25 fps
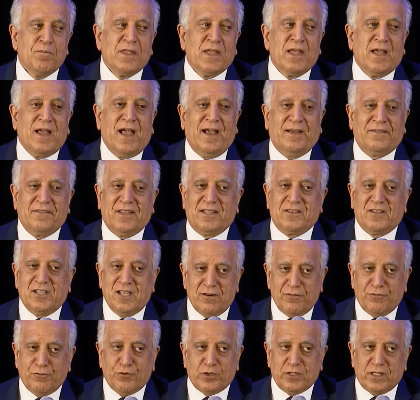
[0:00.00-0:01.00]
And that
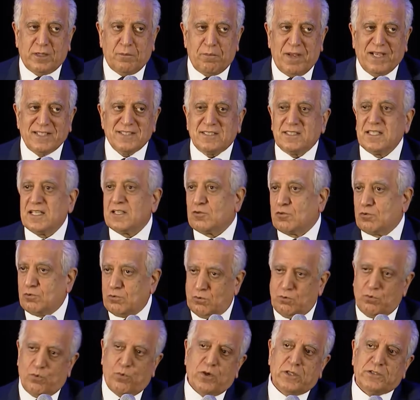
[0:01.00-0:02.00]
therefore the best thing to
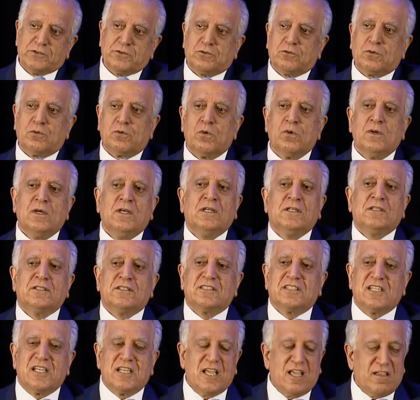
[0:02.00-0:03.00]
do was to
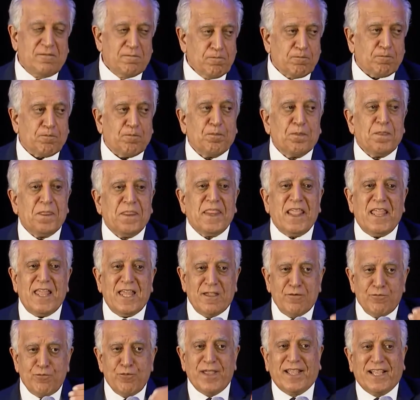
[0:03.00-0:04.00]
see
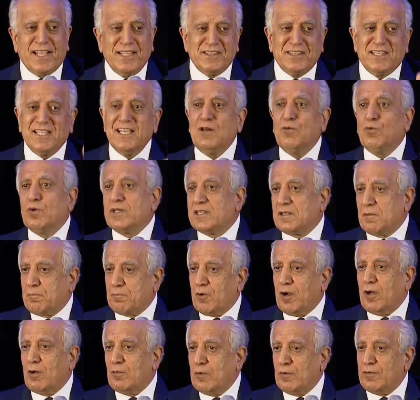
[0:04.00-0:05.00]
if we can deal with the
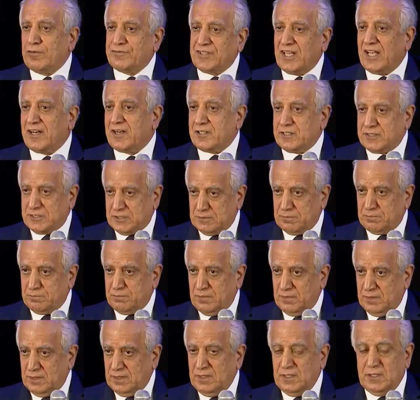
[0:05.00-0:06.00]
problem of
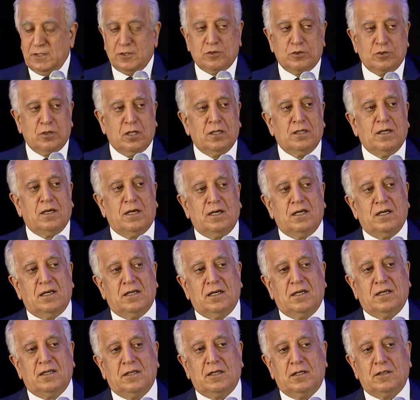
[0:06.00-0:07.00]
terrorism
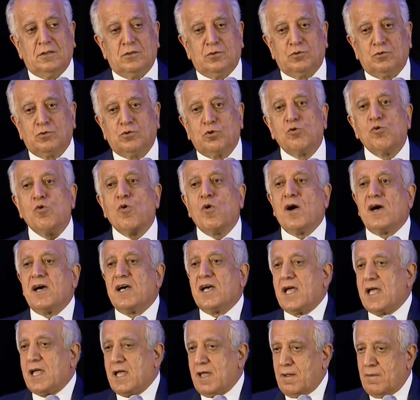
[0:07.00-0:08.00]
through
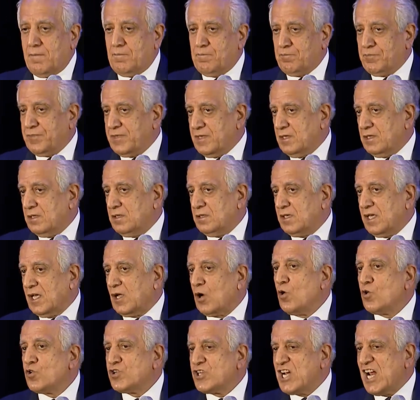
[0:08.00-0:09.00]
a
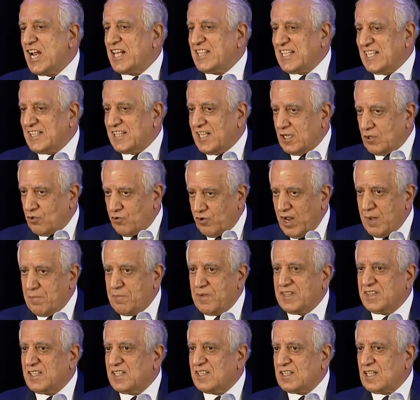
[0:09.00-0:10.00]
negotiated
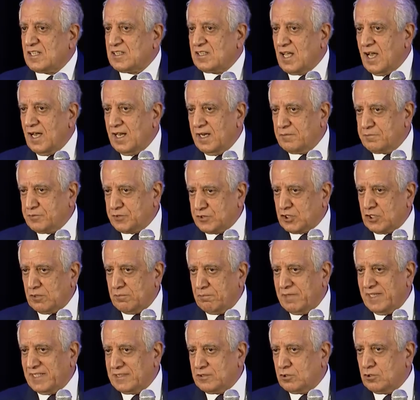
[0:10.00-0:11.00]
agreement that the Talibs
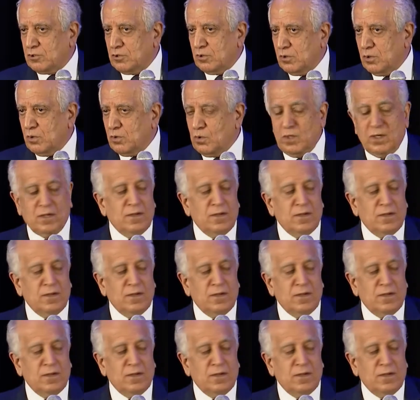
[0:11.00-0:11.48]
commit to